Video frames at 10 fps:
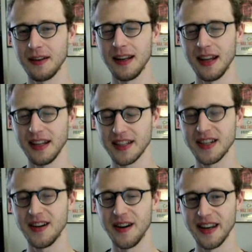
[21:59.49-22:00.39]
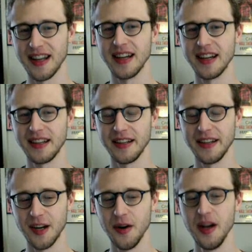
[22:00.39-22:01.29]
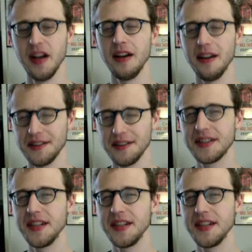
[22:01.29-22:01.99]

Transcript: like Catan, like, you know, it's a